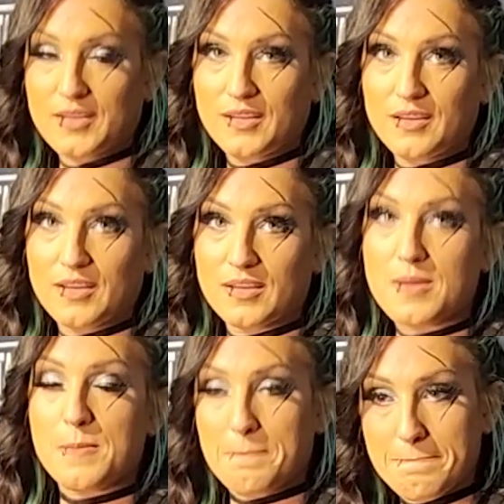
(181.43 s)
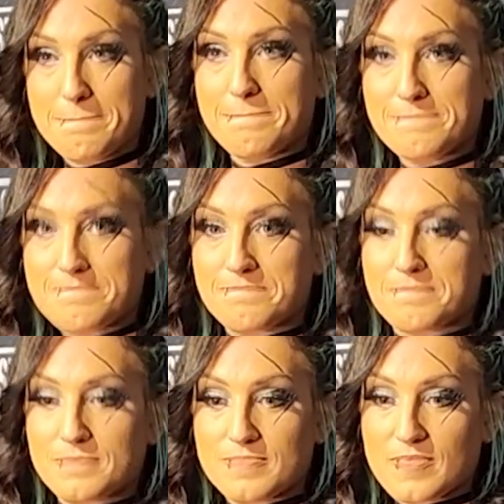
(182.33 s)
in and week out, episodic
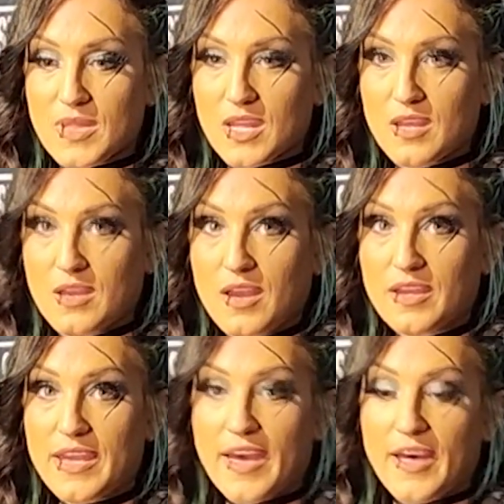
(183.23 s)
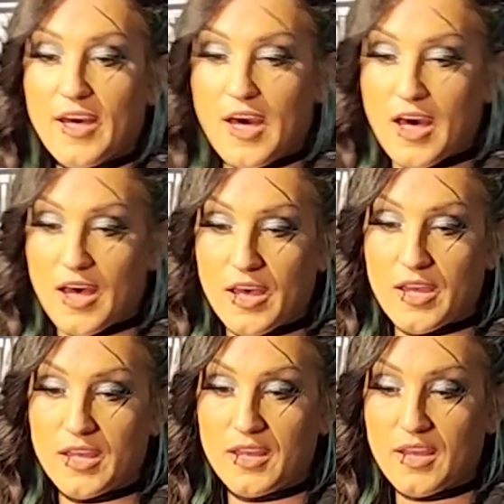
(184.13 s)
in nature. Yeah,
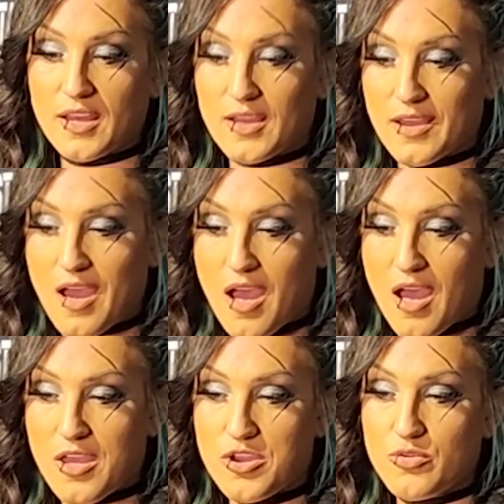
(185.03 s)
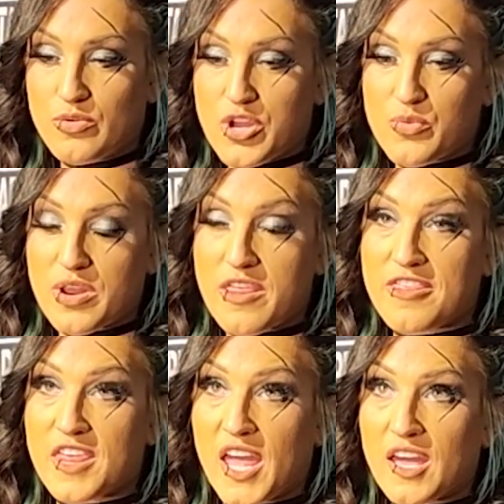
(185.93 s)
you would
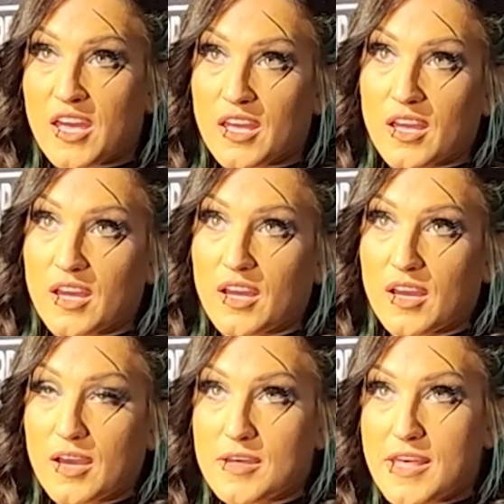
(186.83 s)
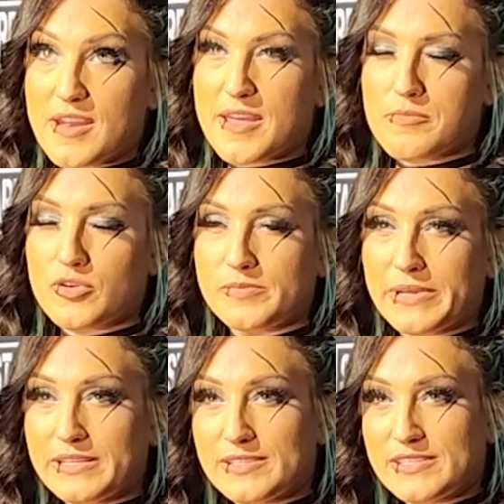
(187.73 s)
think that it would
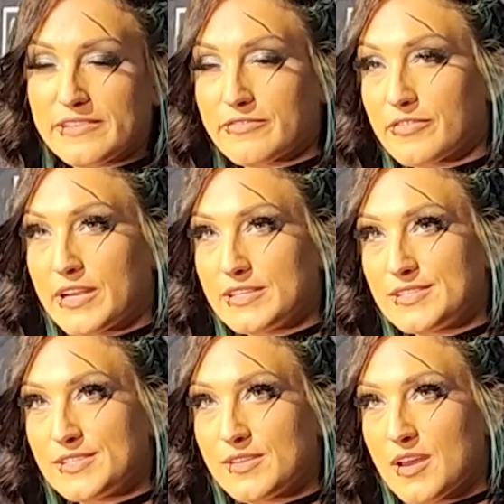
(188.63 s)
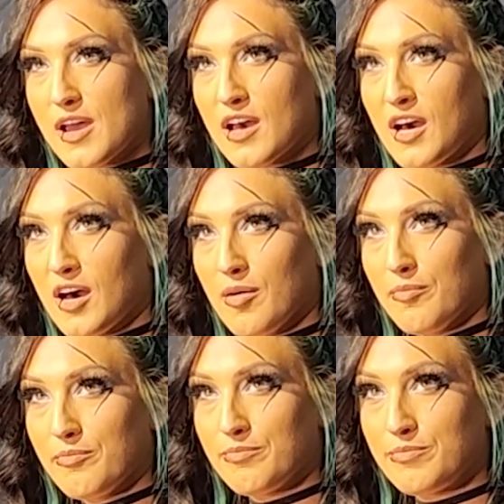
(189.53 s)
be different,
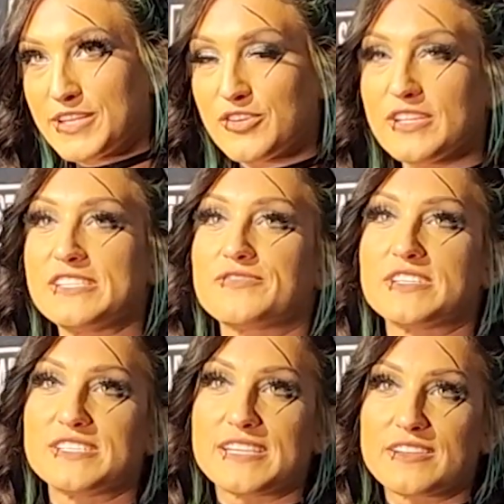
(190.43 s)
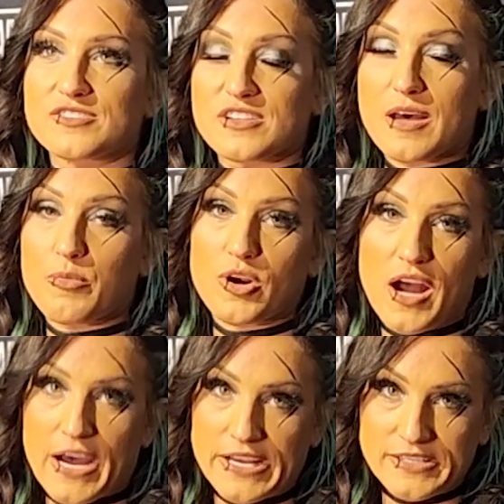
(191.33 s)
but the only difference is that there's a lot more
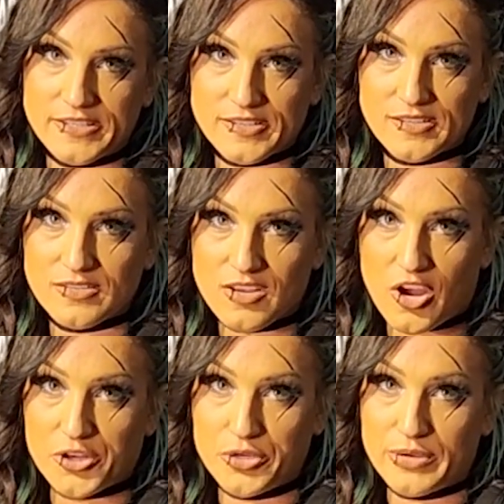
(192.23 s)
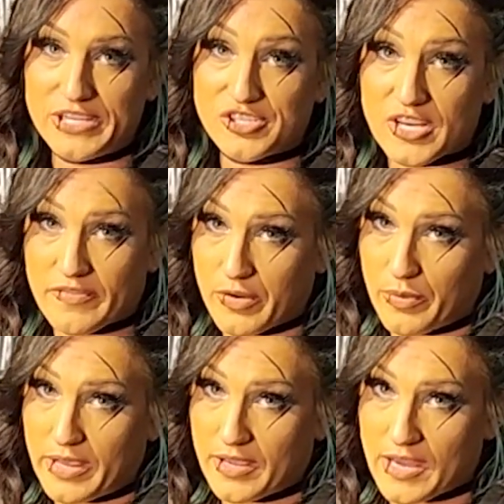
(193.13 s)
eyes on you each and every
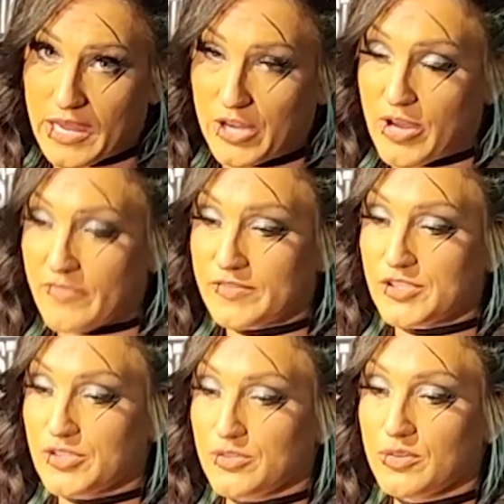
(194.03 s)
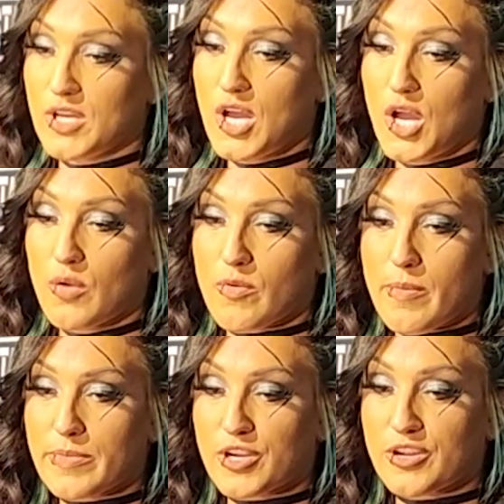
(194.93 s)
week, and you have to
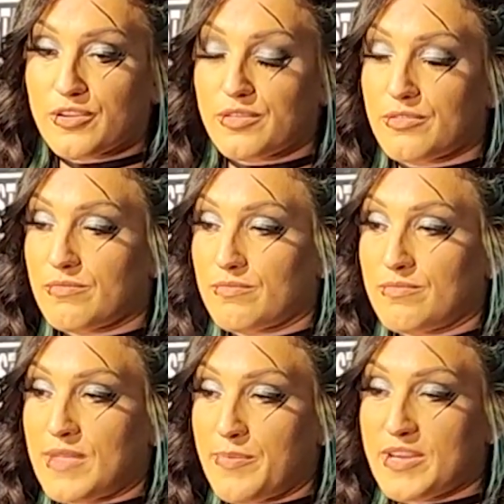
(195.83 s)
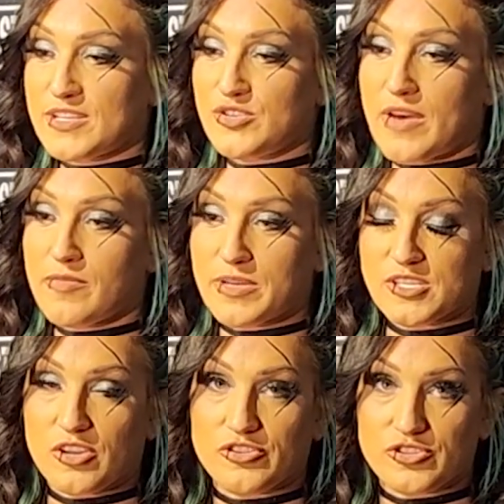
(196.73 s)
remember that because you have a
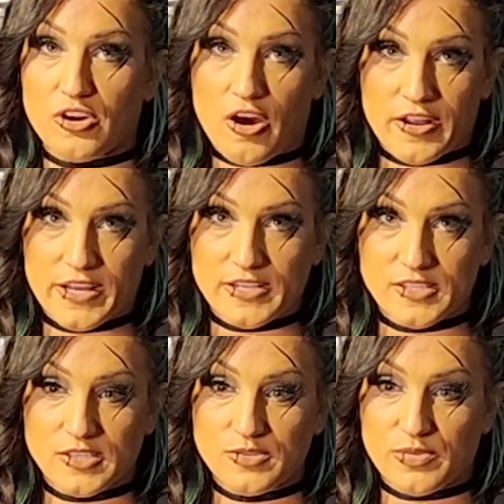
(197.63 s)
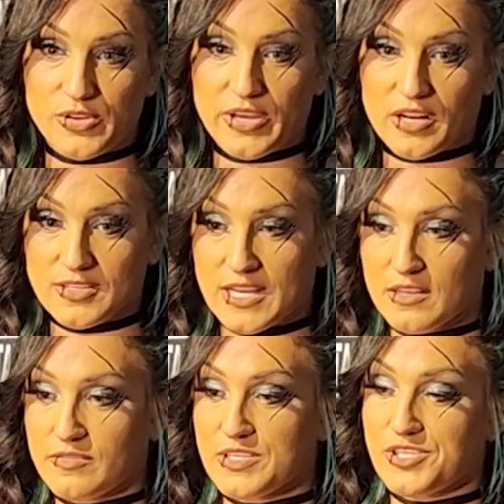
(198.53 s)
much larger audience when you get on
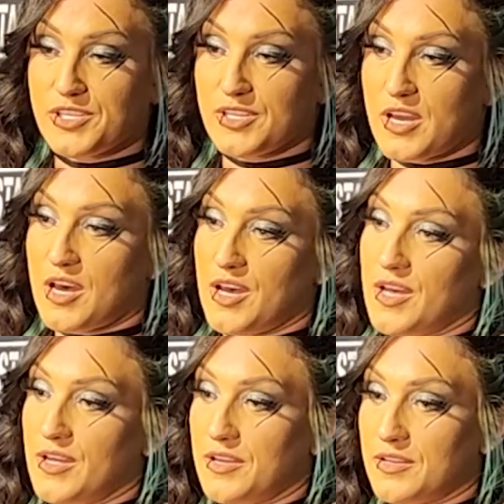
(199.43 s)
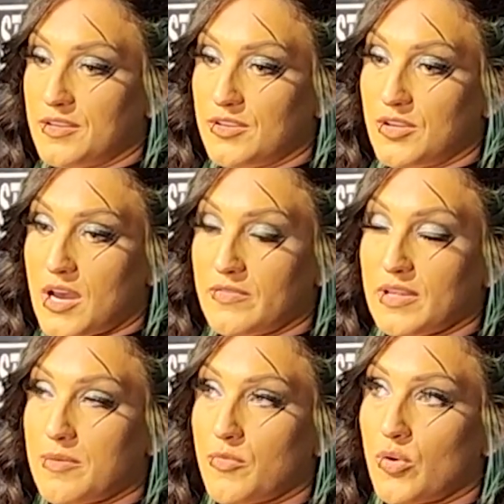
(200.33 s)
television, you have a
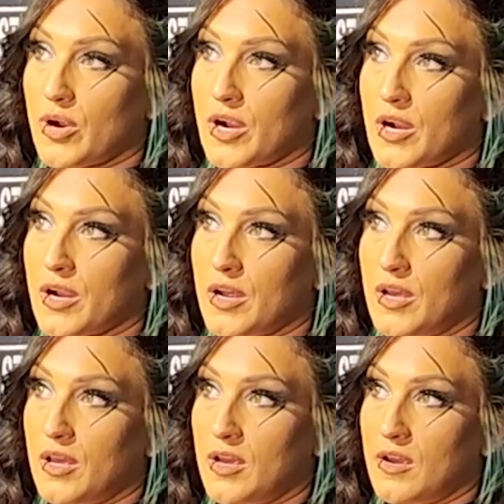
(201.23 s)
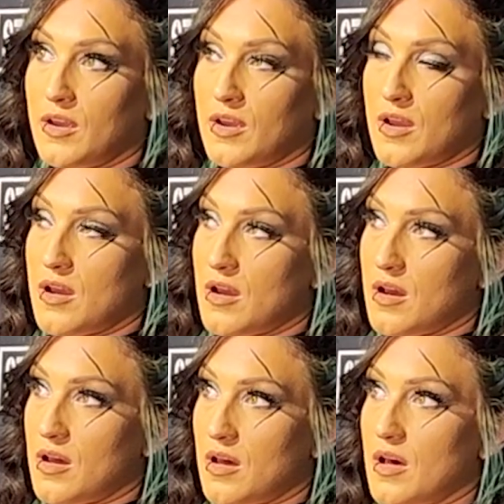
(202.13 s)
lot more
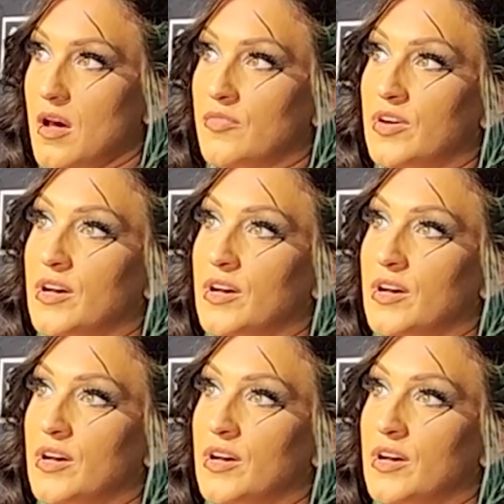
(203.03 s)
of